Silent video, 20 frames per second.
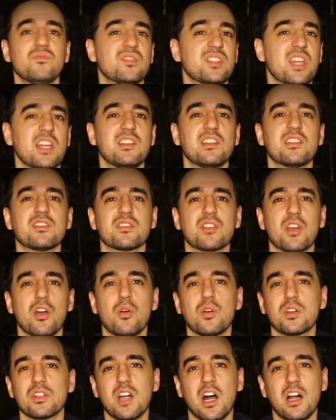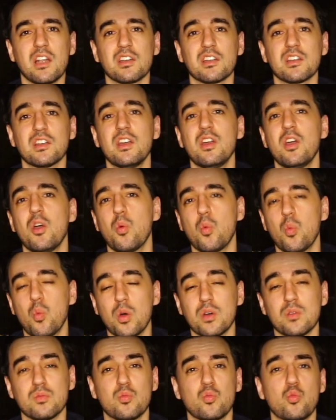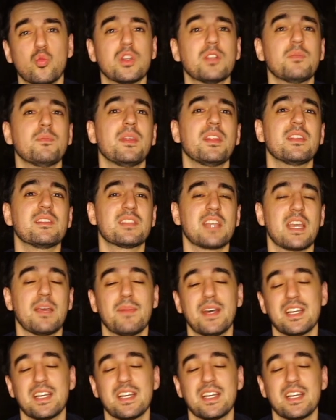10 years ago, $1 wouldn't be the same